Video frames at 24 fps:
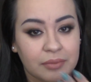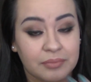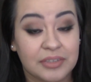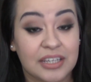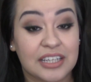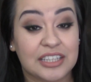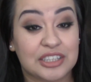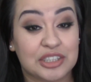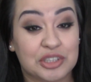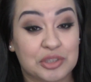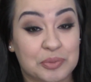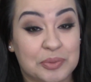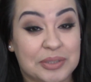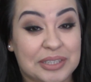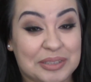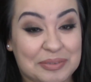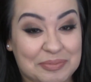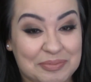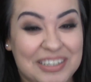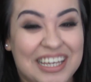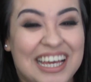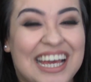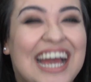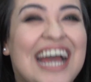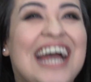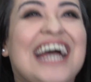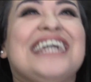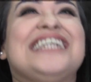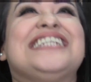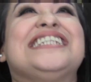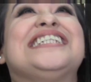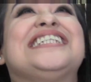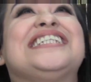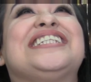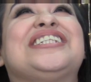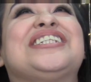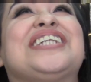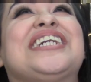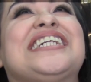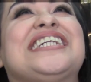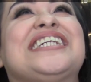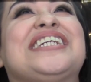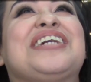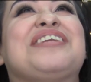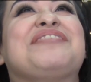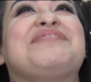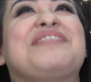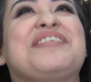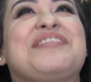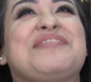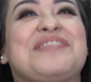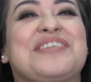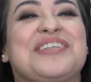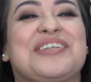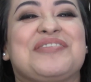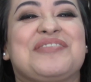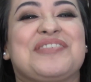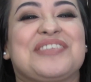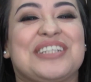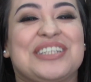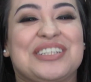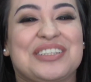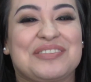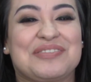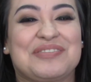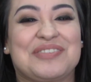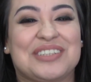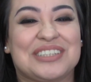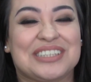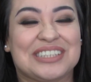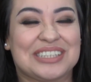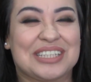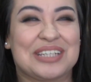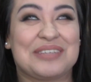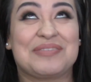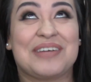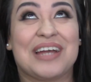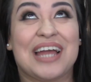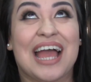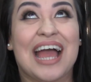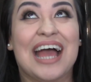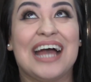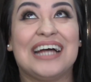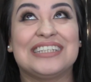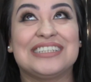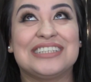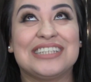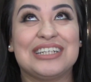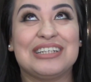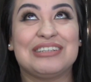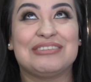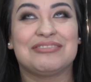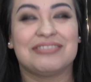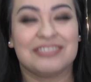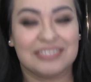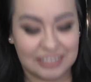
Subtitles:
It's sweet. I just tried it off my finger for like the first time. I had to.